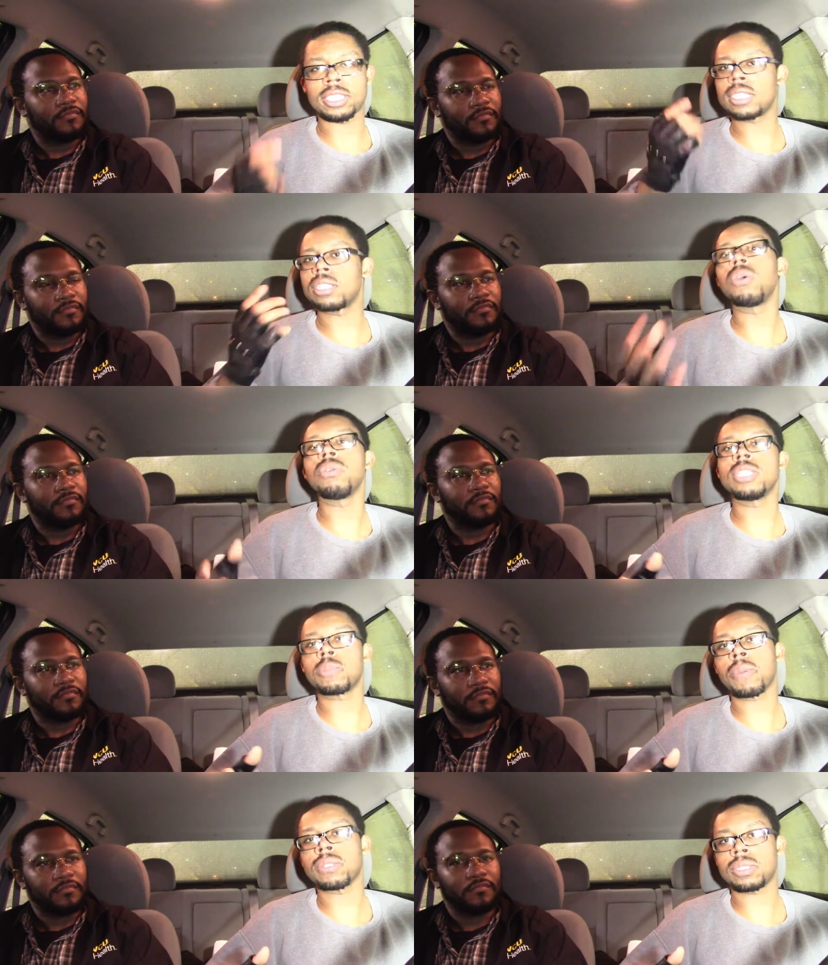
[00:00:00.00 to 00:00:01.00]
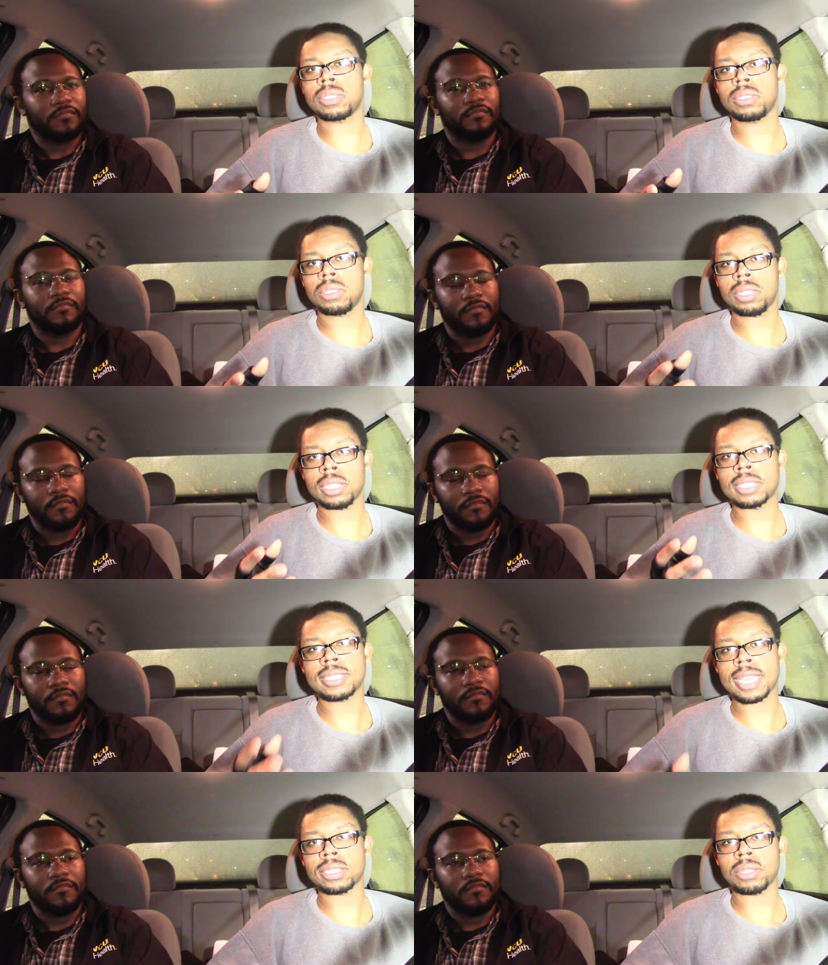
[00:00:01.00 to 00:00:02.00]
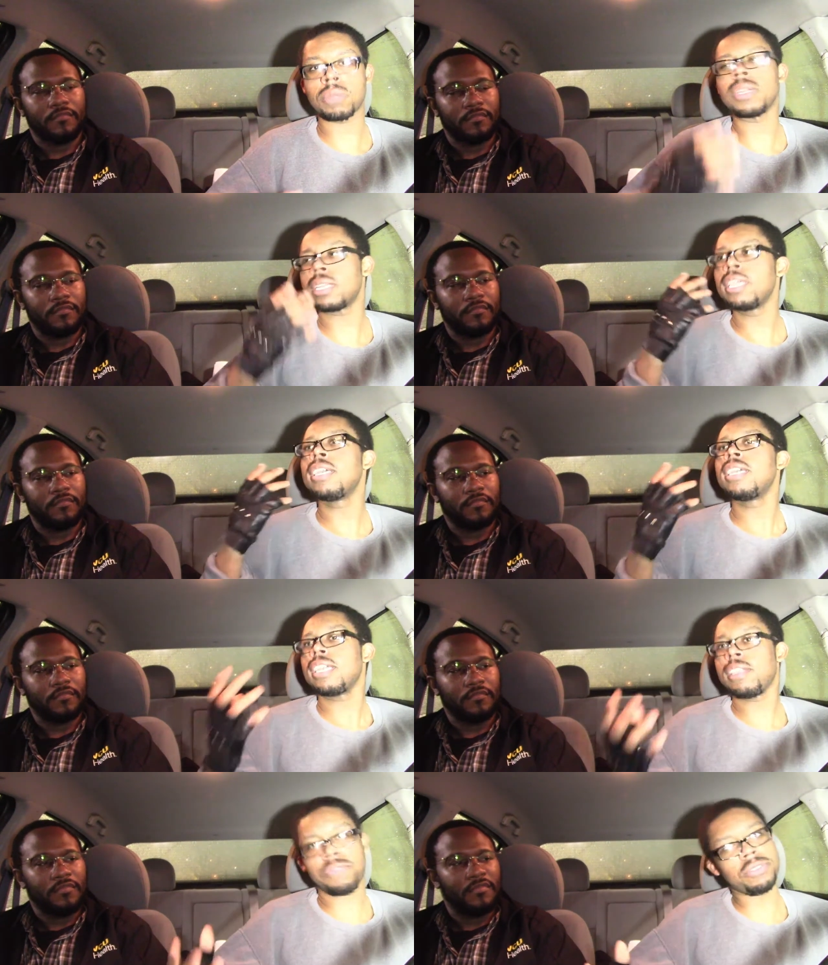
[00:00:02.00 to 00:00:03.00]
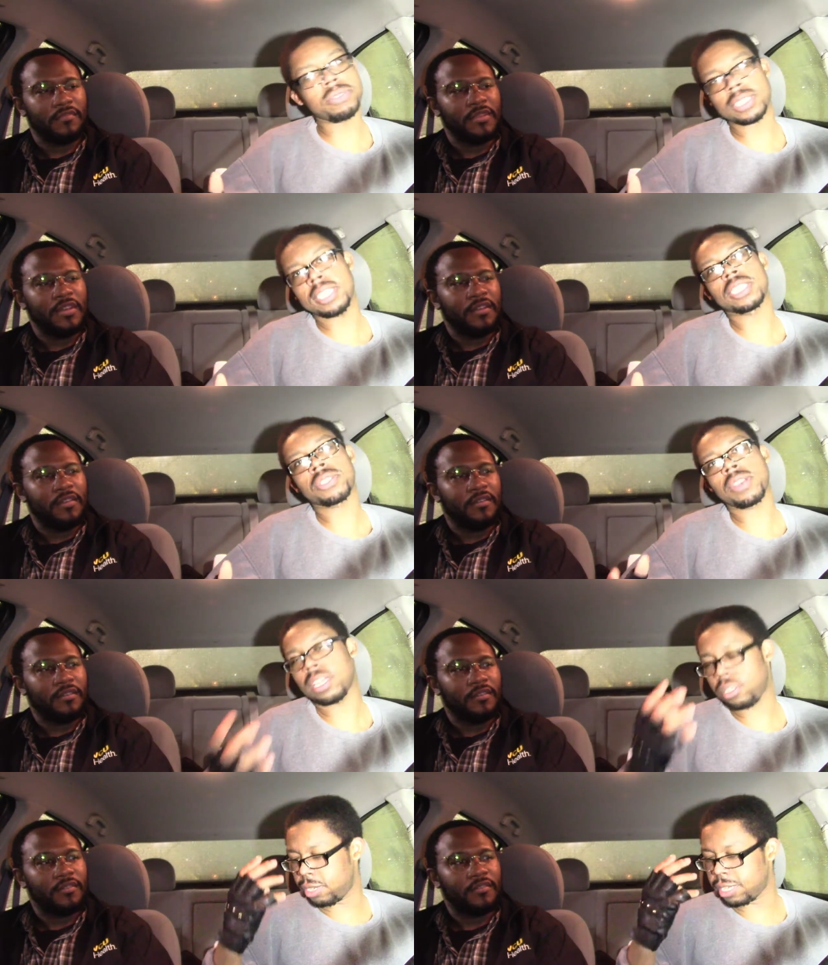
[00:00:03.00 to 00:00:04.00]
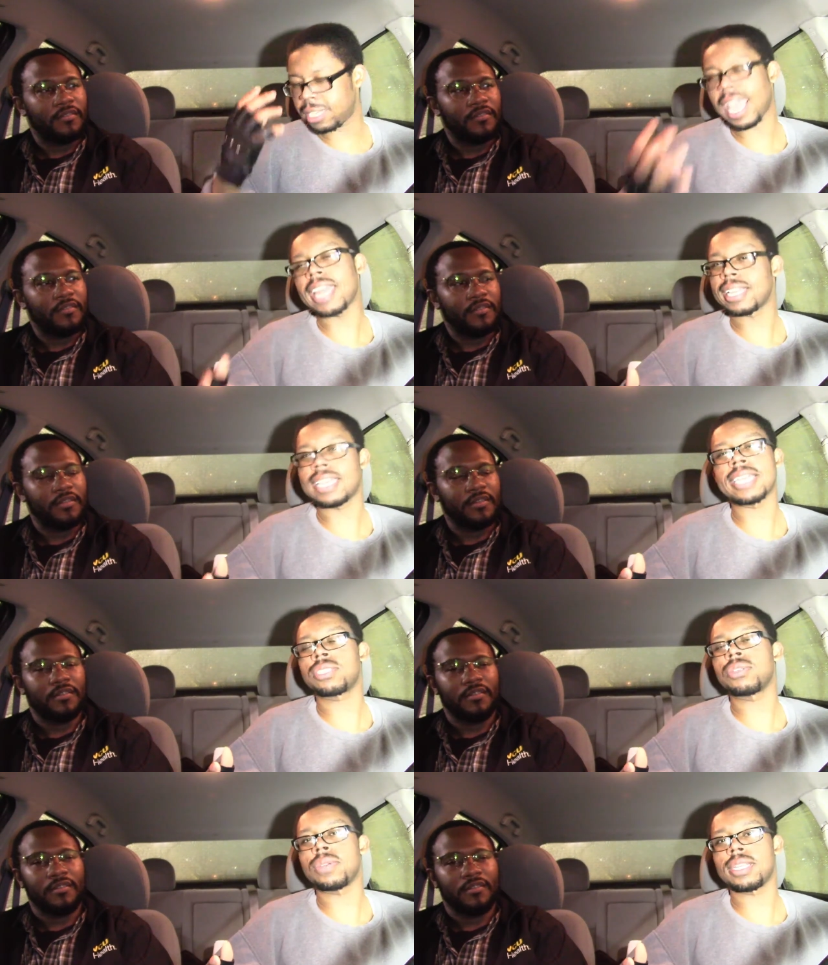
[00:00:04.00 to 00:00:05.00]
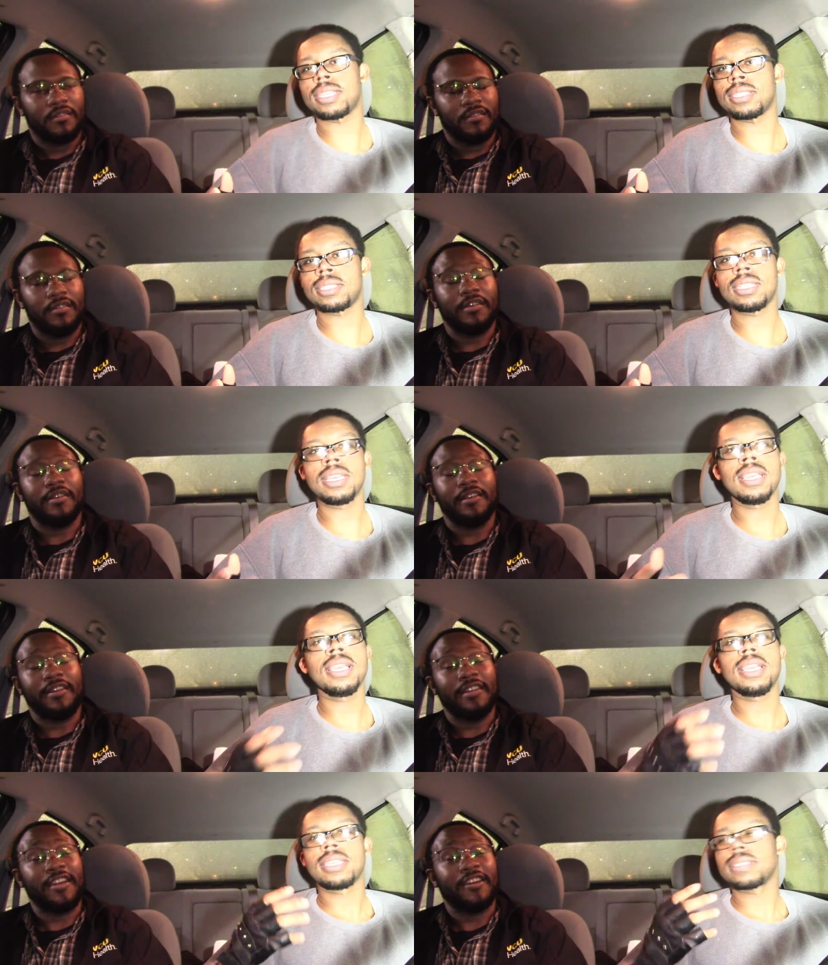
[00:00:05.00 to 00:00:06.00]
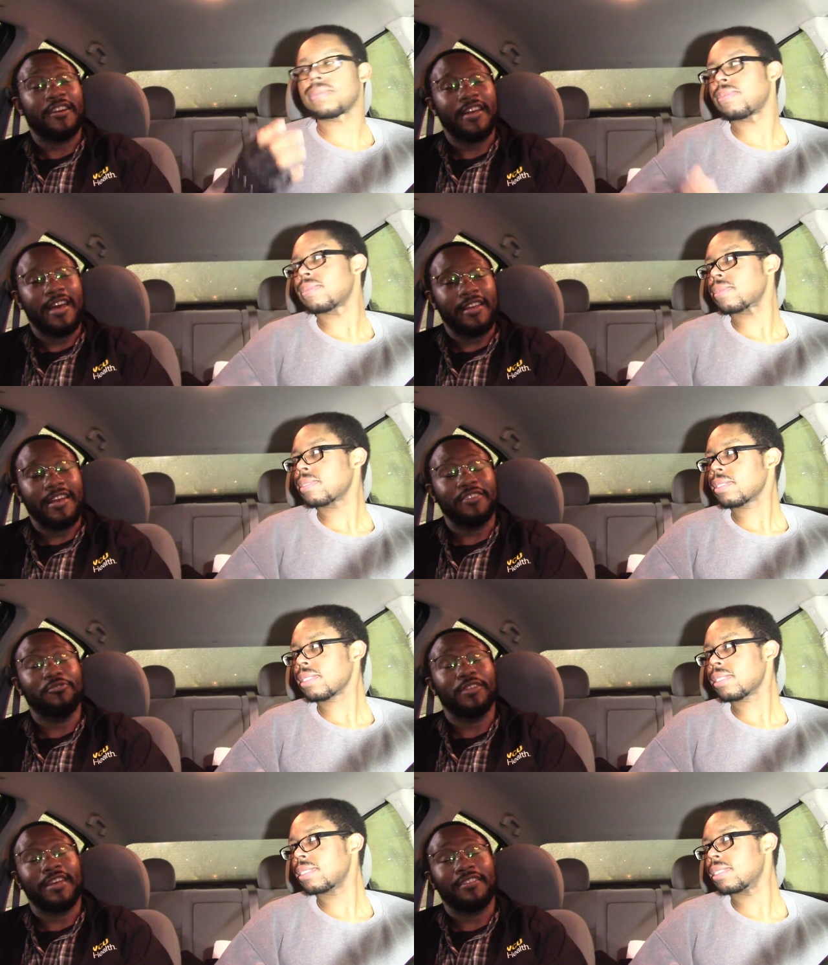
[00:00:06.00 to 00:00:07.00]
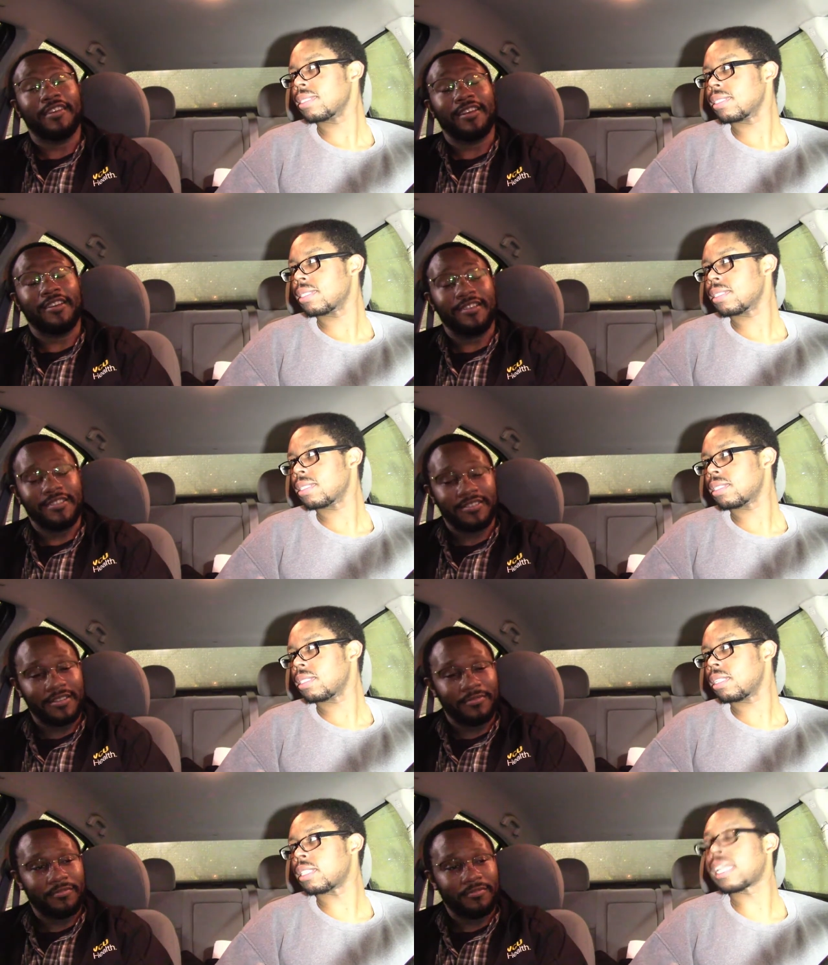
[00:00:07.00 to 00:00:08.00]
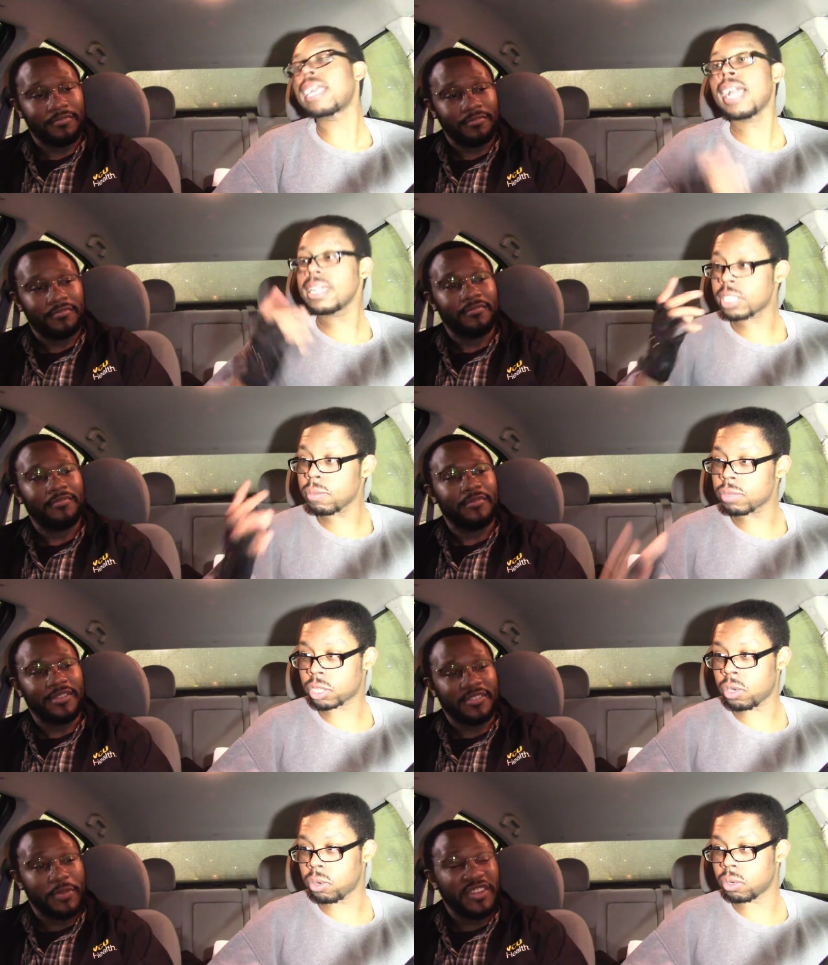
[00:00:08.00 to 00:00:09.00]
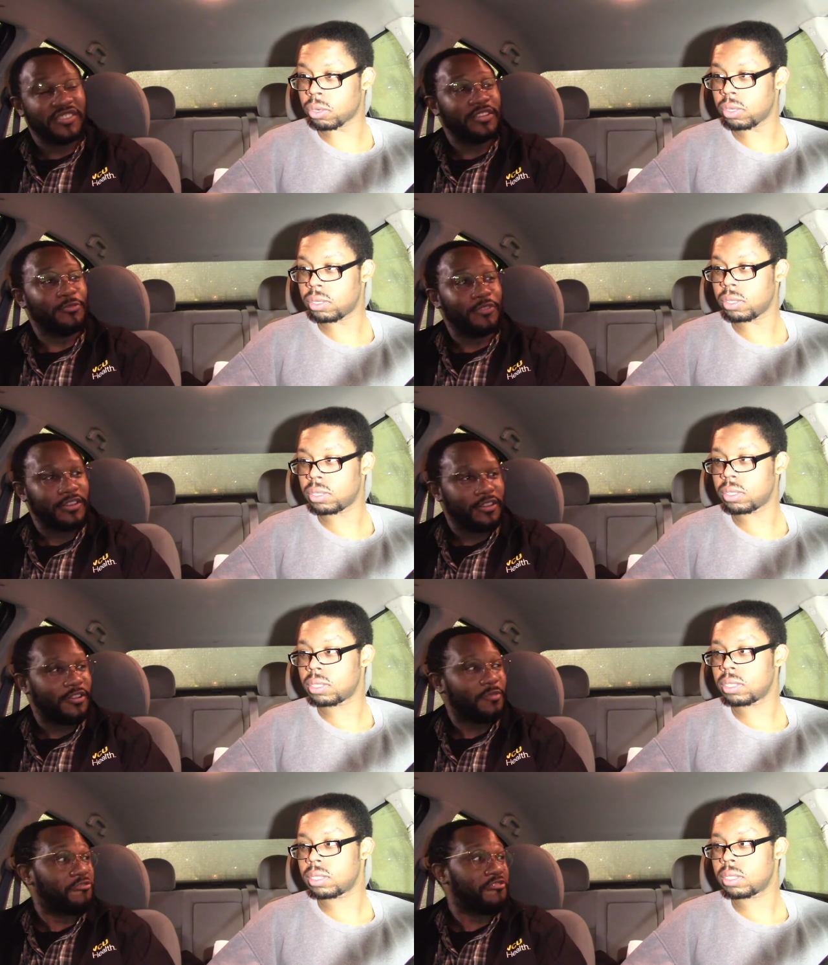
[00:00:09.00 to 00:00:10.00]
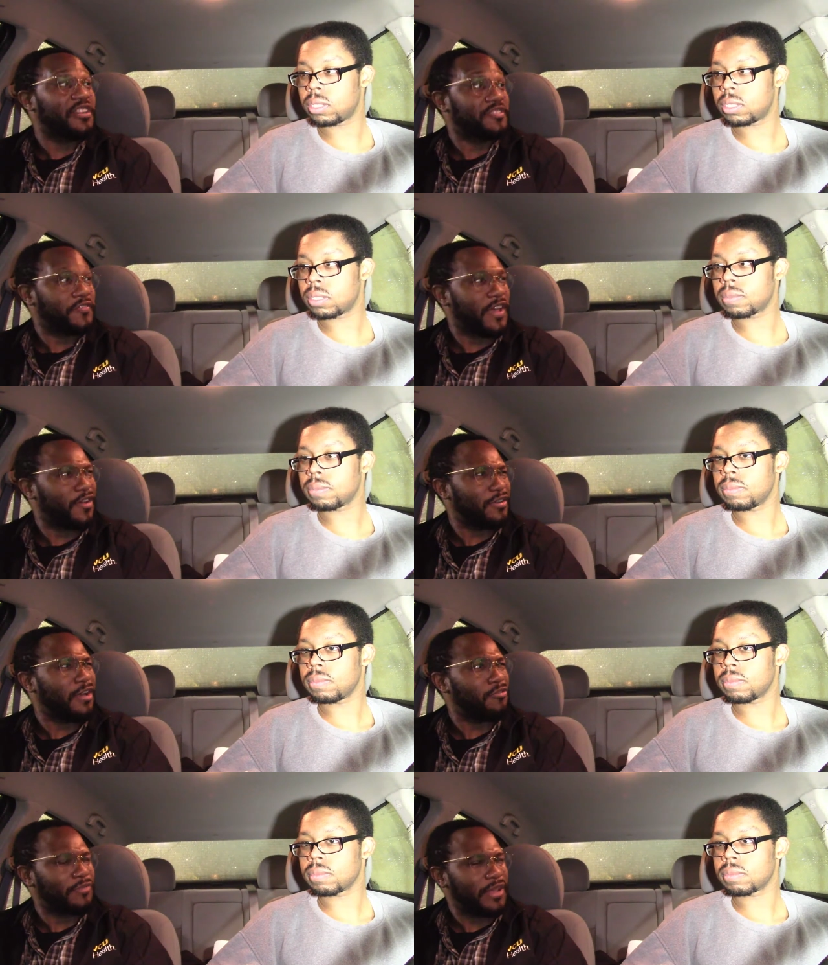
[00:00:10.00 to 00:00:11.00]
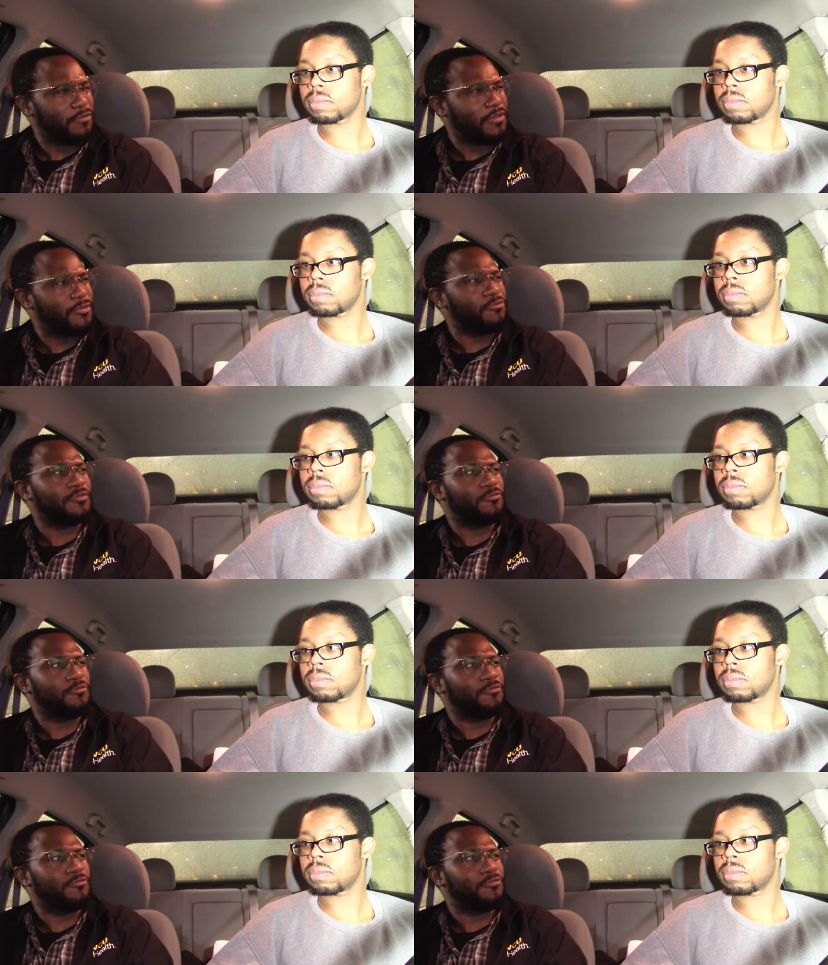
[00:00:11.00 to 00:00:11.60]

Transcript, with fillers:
Speaker 1: doesn't know who this person is texting her, but if you've seen the trailer, you can kind of guess who it is. Yeah, that
Speaker 2: that con I, I, do like that concept.
Speaker 1: That concept was cool, especially
Speaker 2: when um Grace found out. I'm like, wait a minute, what,